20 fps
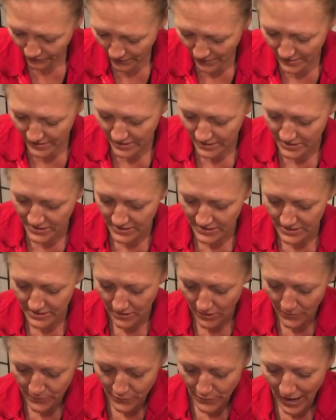You just
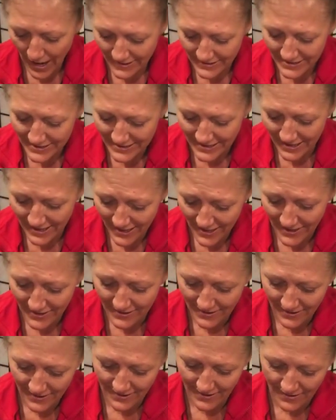start practicing
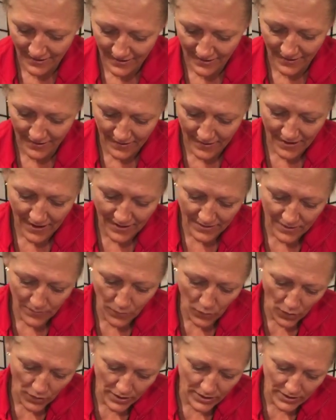it. The
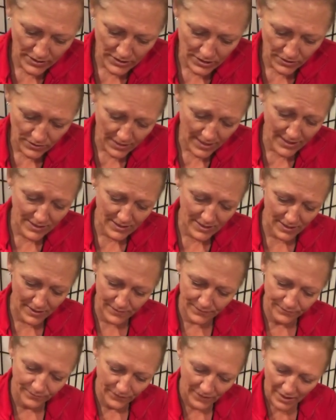more you do it,
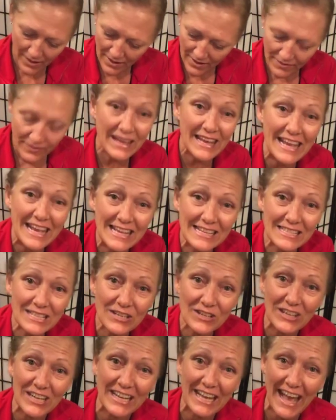the
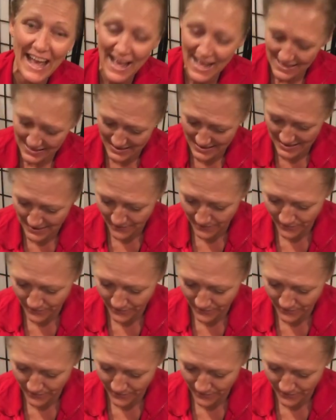easier it gets.